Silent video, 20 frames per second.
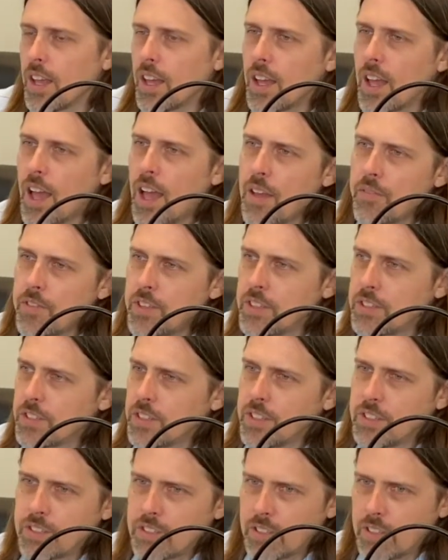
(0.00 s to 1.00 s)
Obviously,
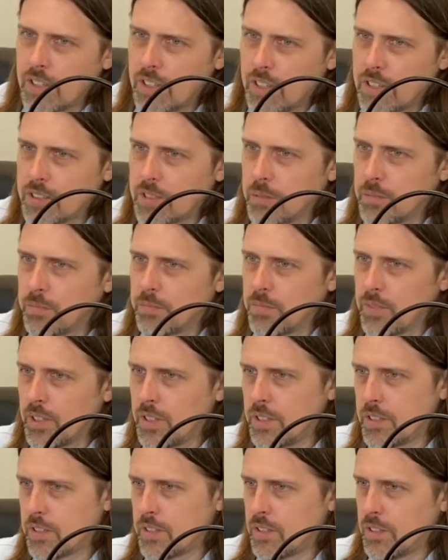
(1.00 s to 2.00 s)
it's
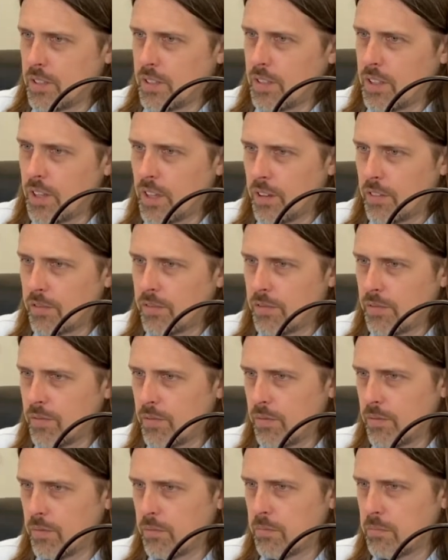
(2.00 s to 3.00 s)
of
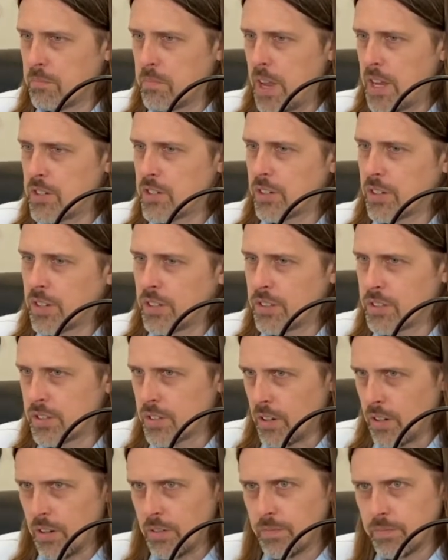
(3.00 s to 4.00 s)
major
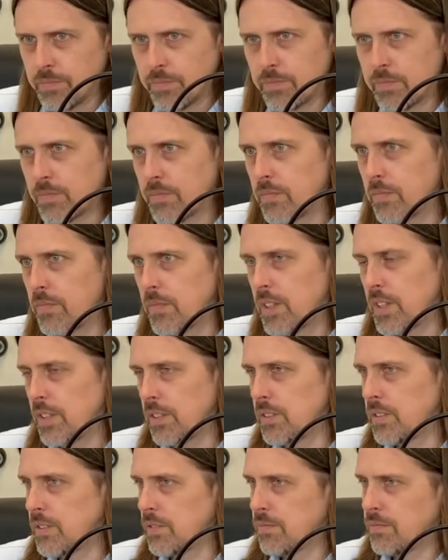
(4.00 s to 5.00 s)
concern.
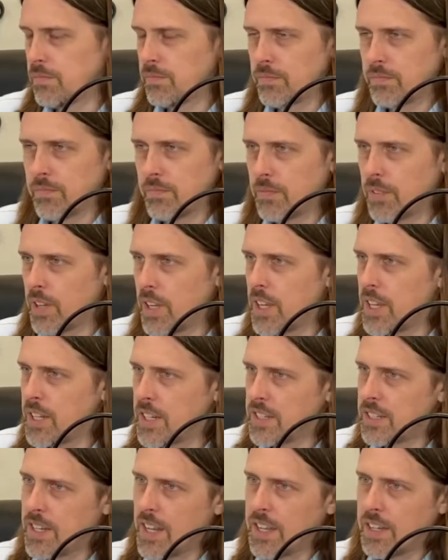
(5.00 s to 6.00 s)
It's
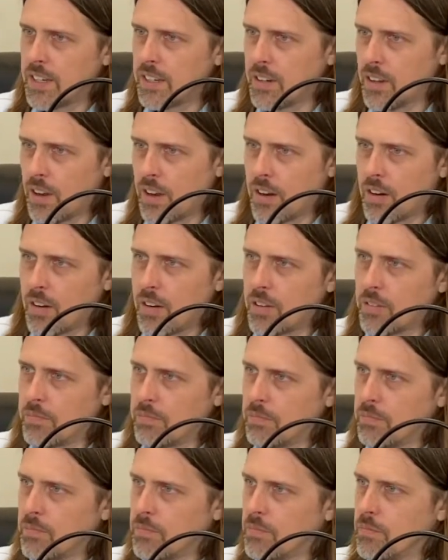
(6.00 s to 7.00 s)
inundated our
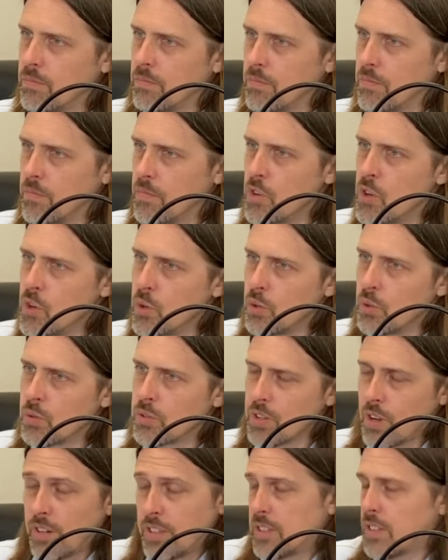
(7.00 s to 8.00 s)

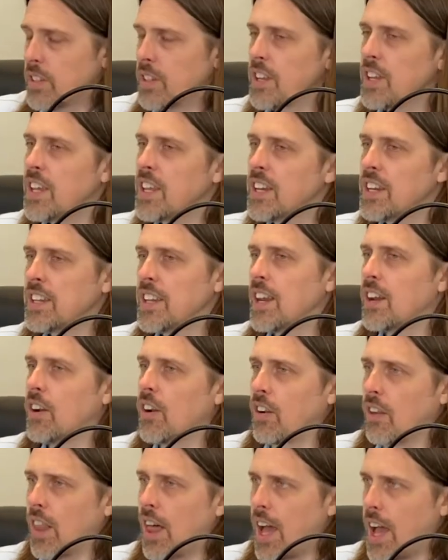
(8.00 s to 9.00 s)
news. It's inundated
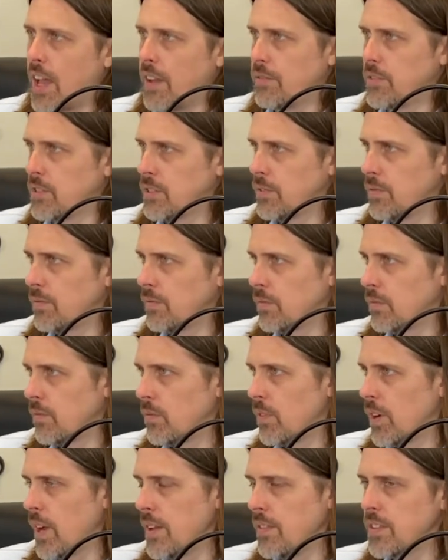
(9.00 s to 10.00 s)
our lives.
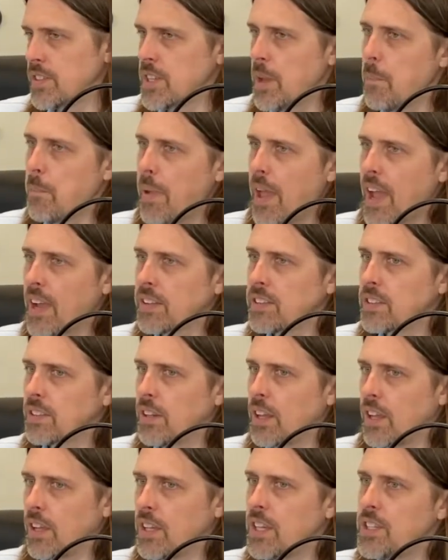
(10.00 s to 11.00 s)
Right. It's
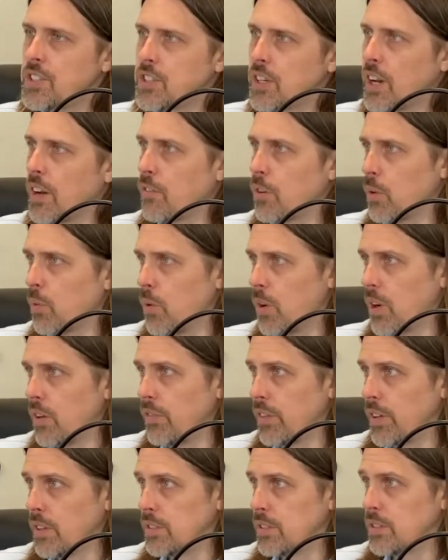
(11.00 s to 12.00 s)
impacted each and every one of
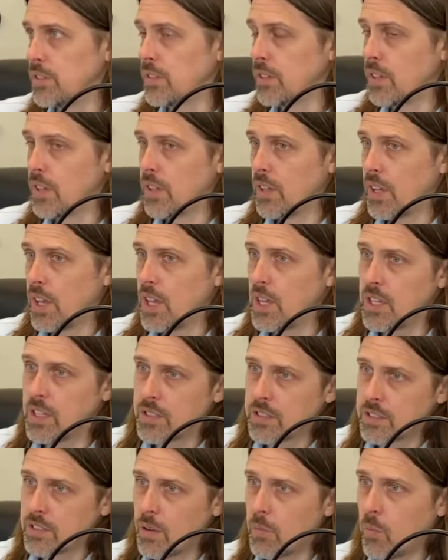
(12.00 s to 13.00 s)
us in
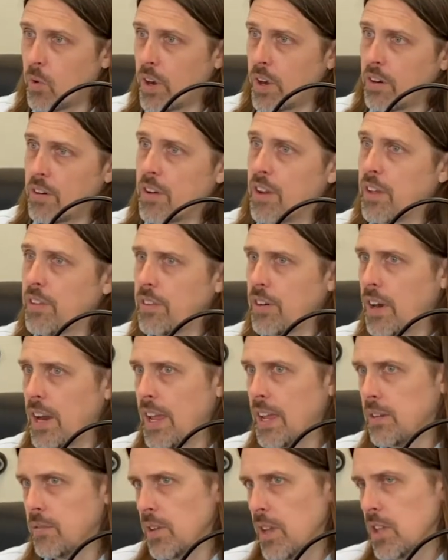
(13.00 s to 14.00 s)
some way or another,
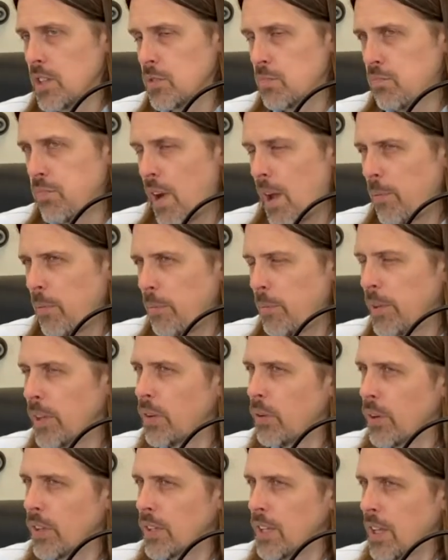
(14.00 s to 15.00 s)
and is probably
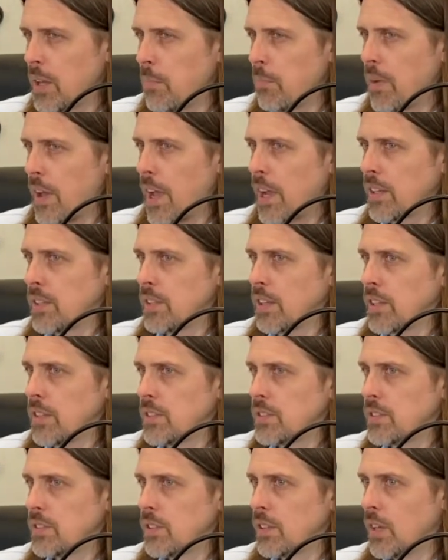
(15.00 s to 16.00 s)
going to impact
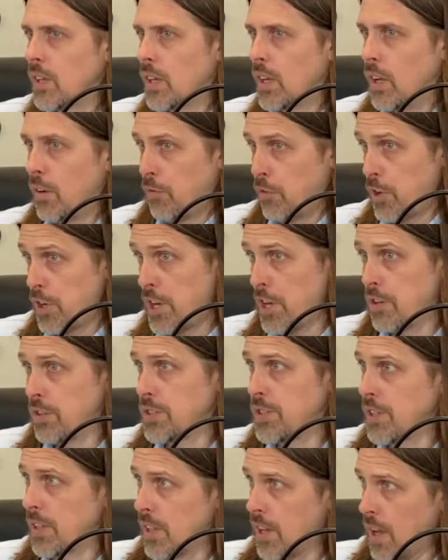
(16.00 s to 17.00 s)
us for
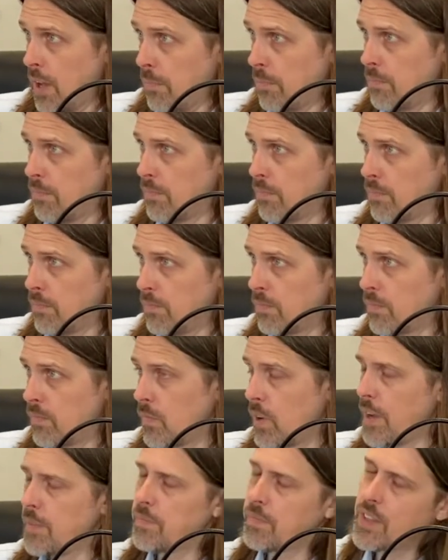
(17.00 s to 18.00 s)
years to come.
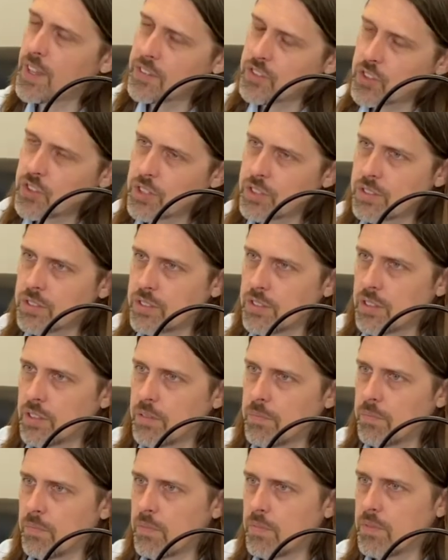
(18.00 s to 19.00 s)
Right. That's just
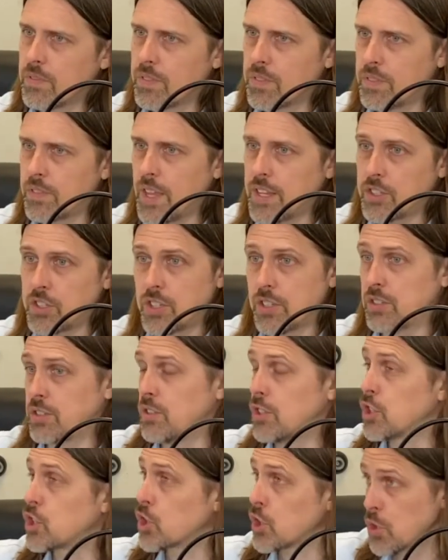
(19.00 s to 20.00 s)
the
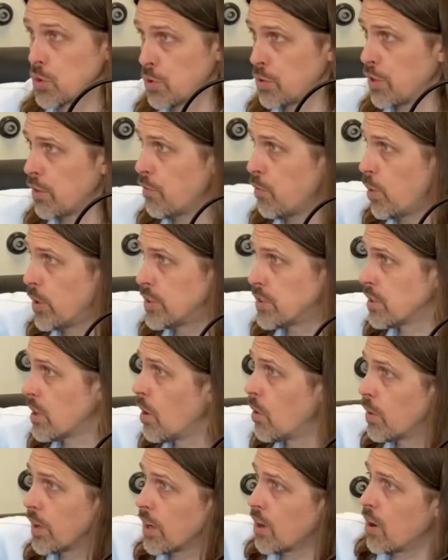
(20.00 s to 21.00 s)
truth of what's
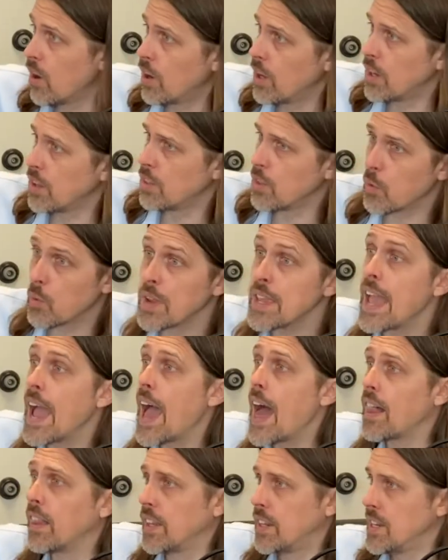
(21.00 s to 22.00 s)
going on and the
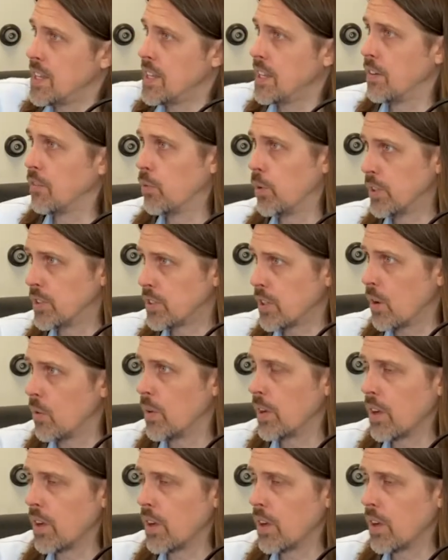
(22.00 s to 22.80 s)
reality of what's going on.